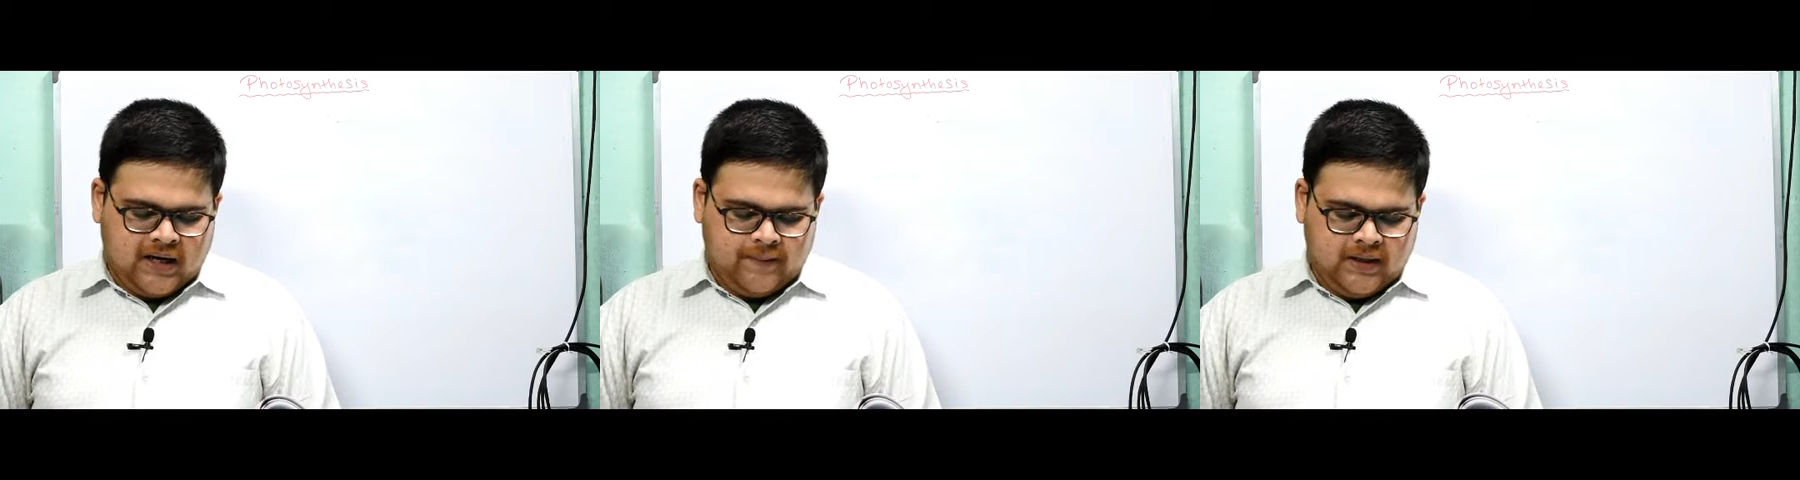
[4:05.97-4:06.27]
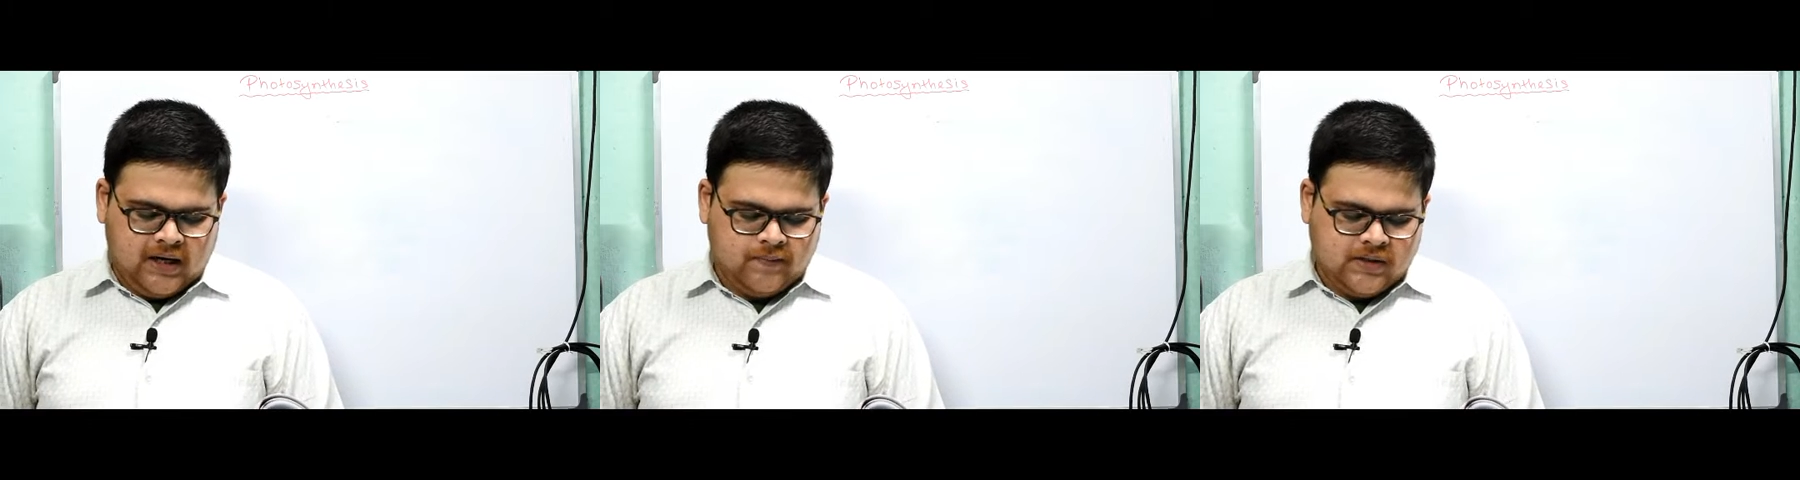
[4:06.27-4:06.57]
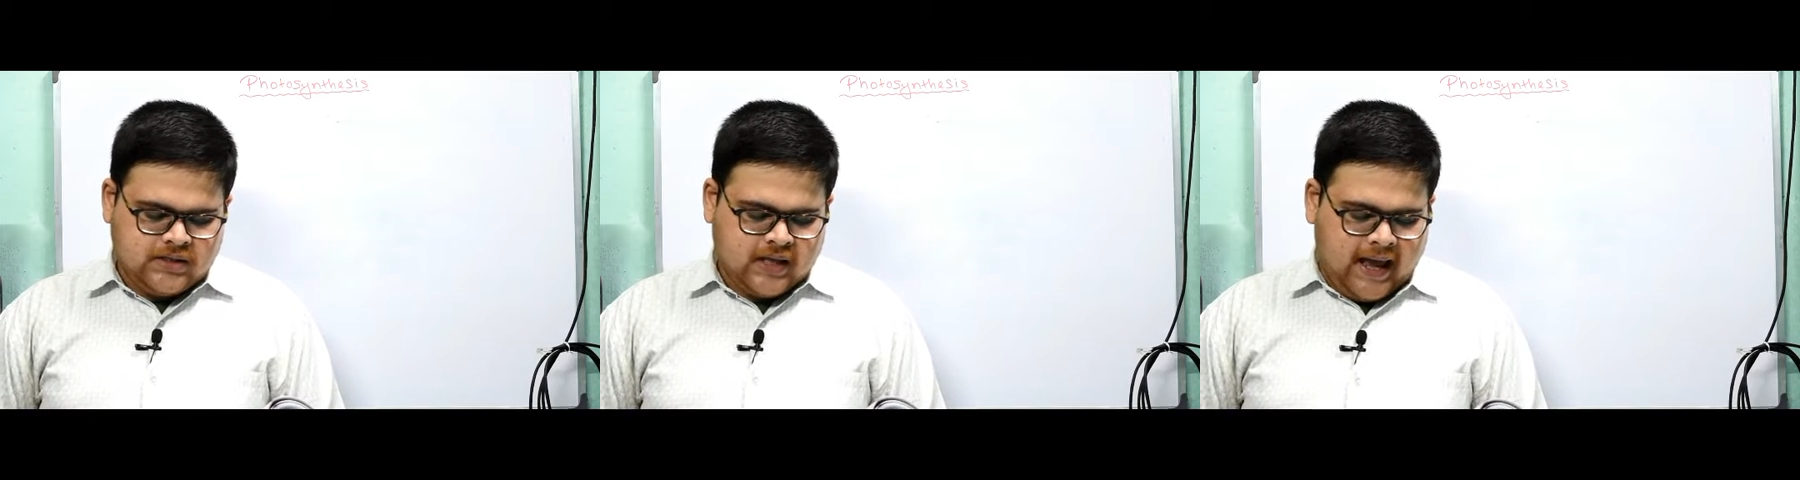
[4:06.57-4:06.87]

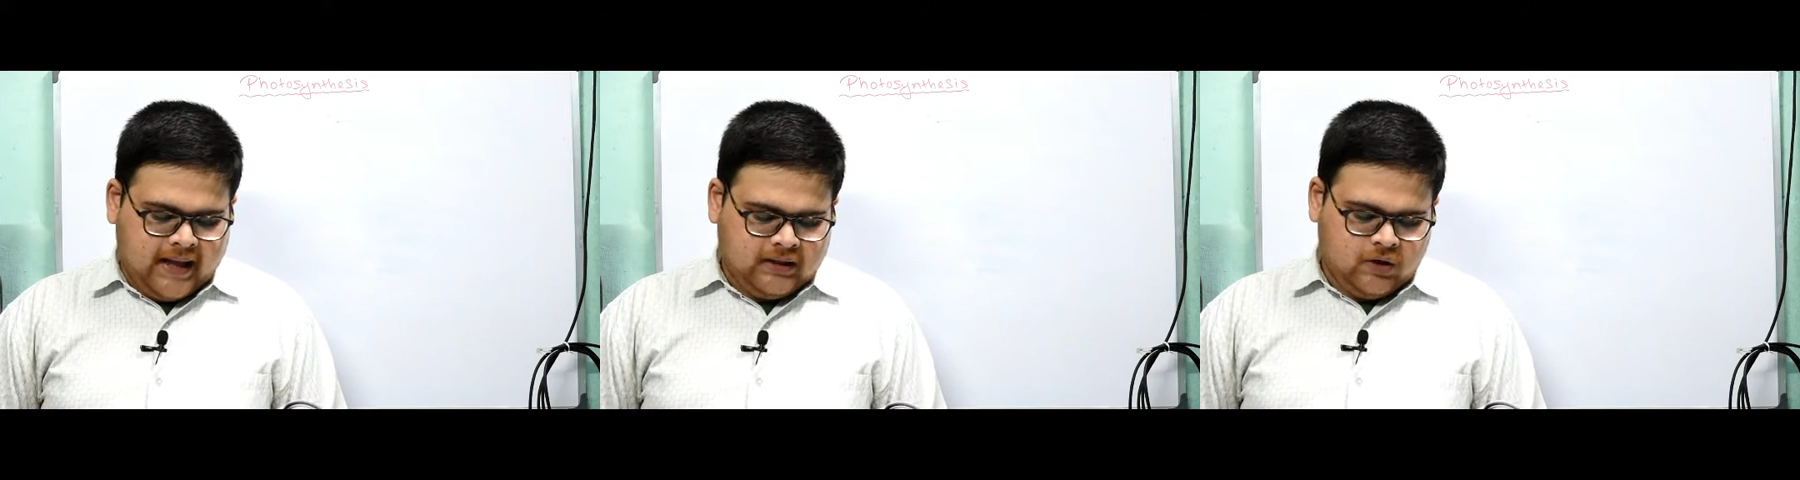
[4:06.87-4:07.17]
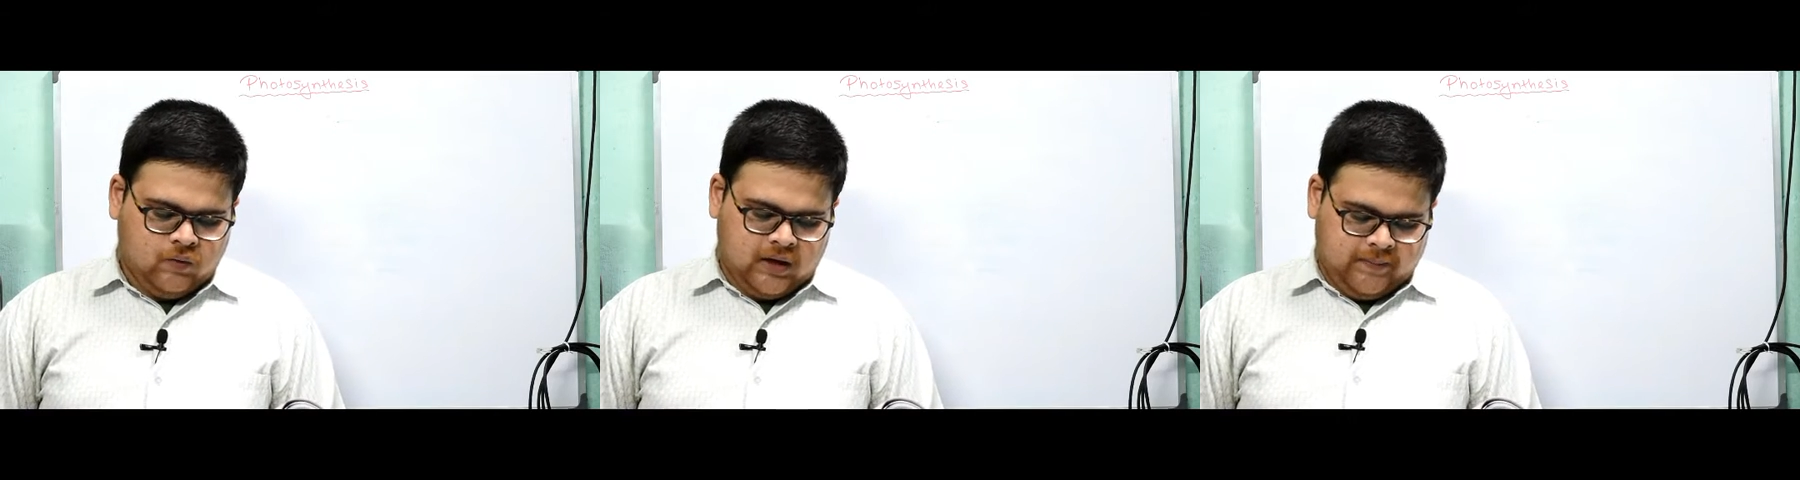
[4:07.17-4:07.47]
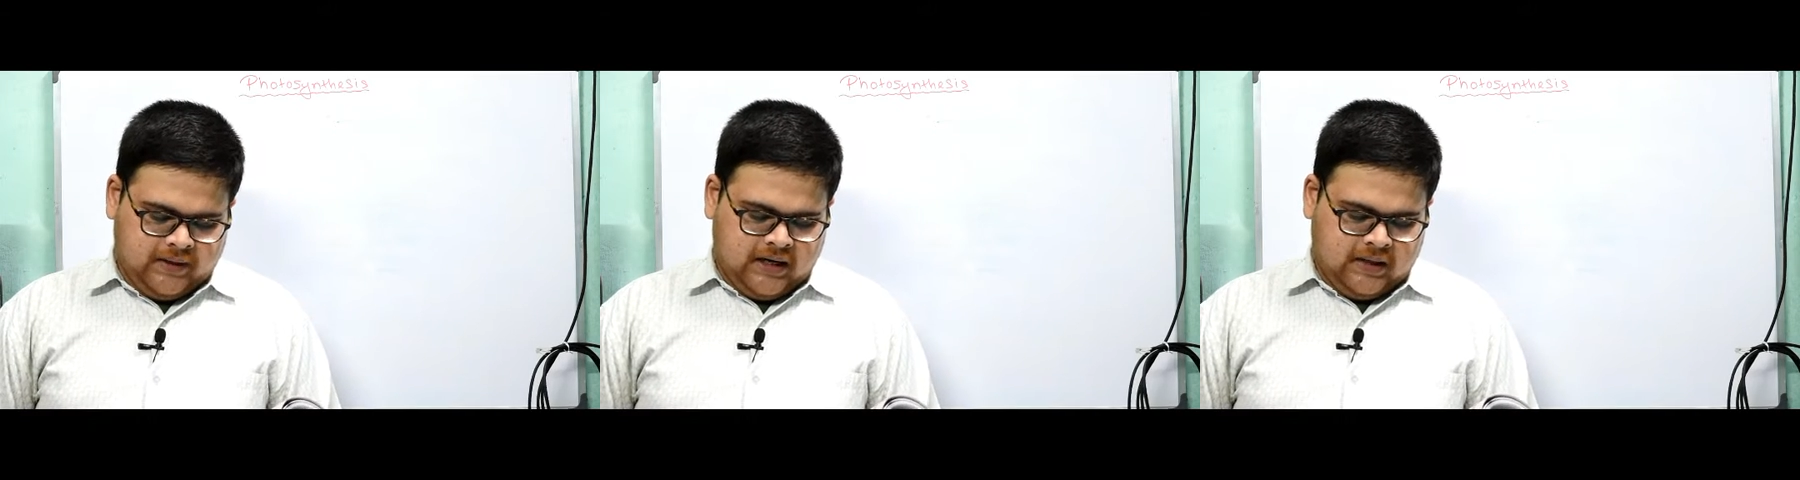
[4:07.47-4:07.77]
epidermis and the lower
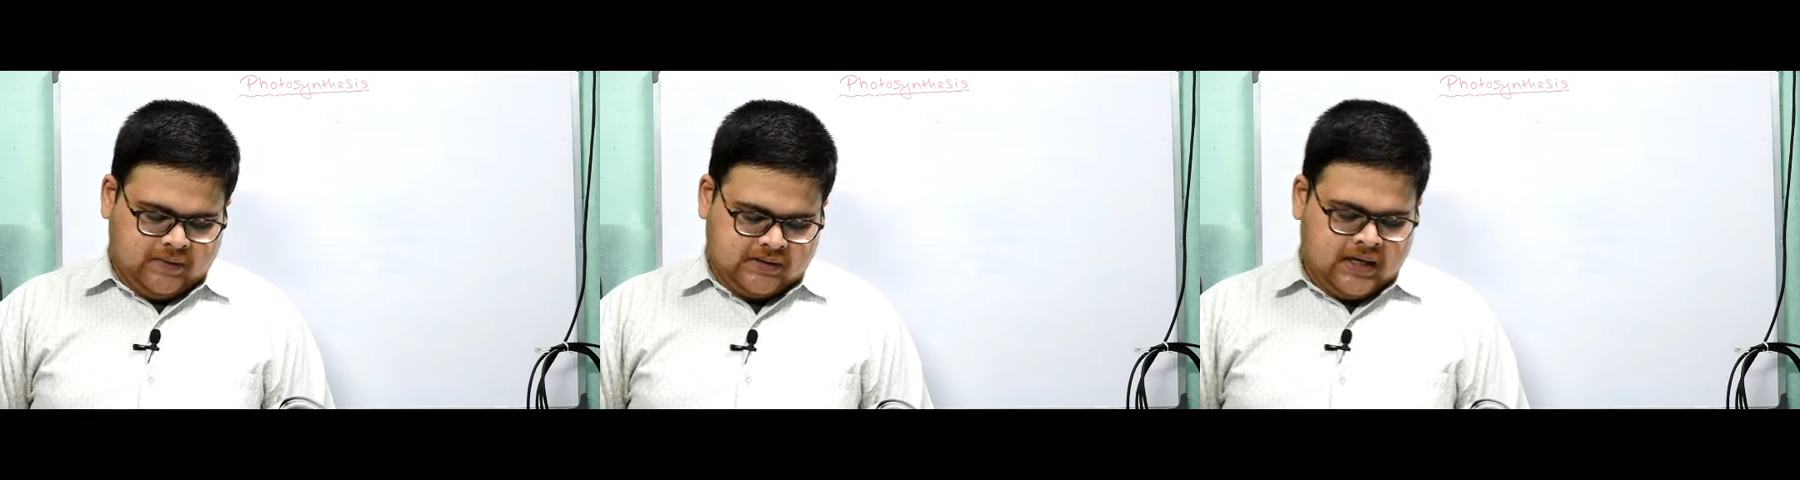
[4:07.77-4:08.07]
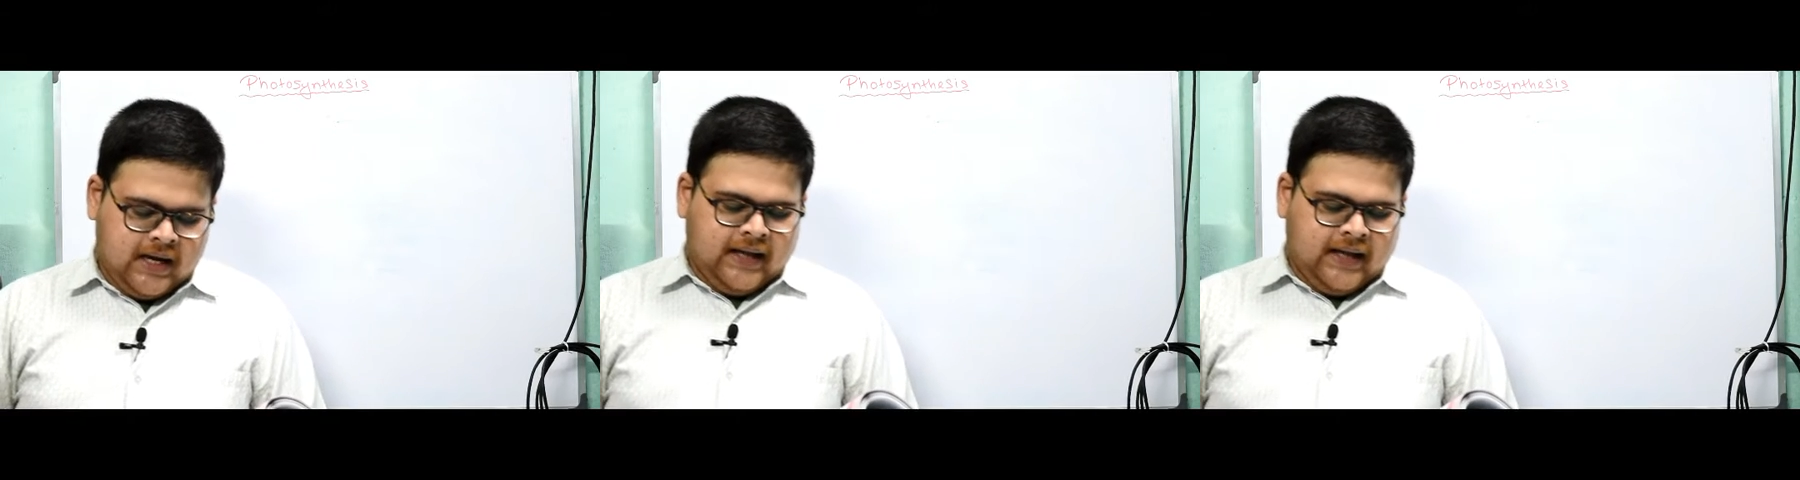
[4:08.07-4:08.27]
epidermis,